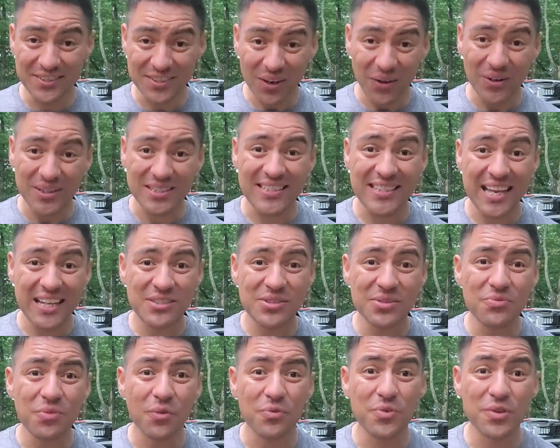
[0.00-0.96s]
So stay
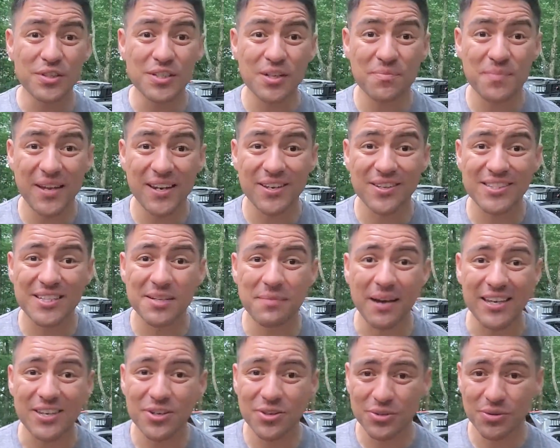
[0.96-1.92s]
tuned for future videos in
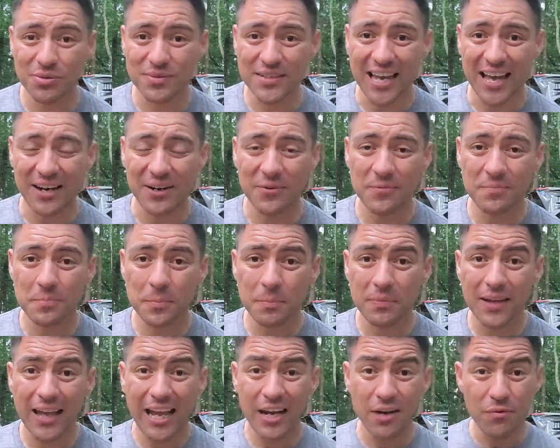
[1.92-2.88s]
my YouTube channel,
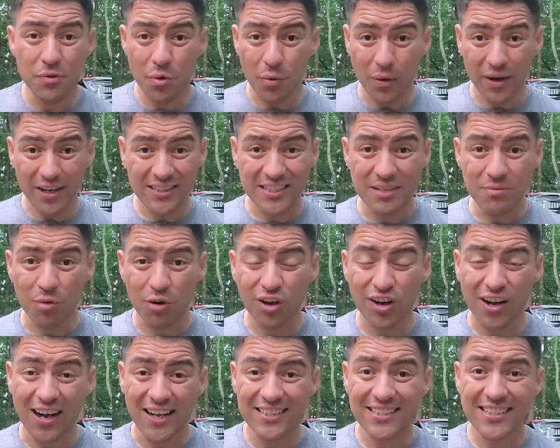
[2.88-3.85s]
and if you want to see more
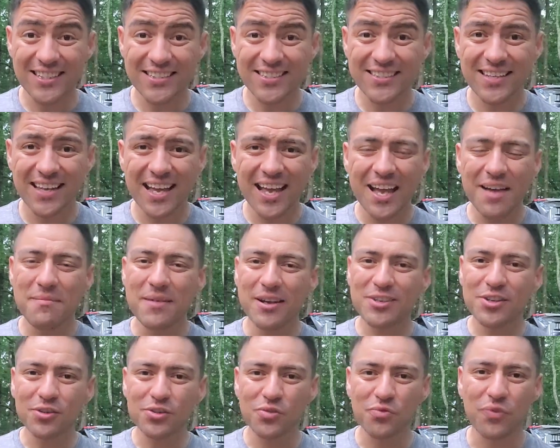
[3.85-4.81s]
content,
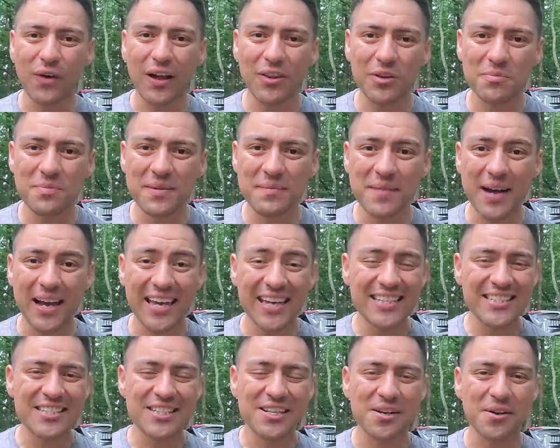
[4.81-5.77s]
make sure to follow me on my
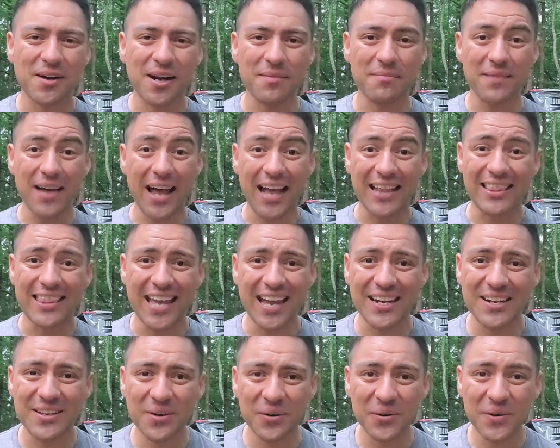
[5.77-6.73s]
Instagram at
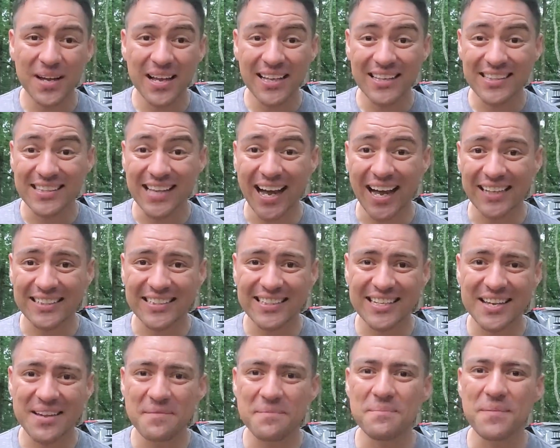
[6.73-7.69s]

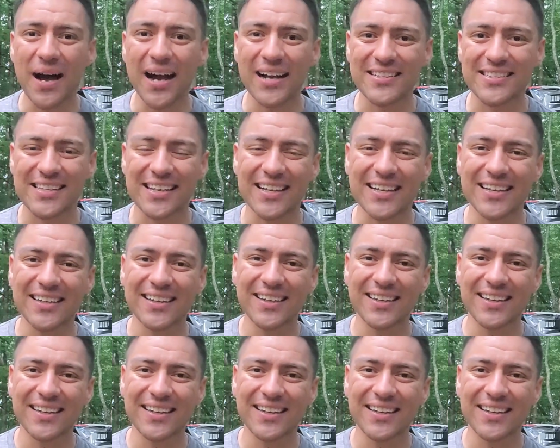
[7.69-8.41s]
daniel.bacsa.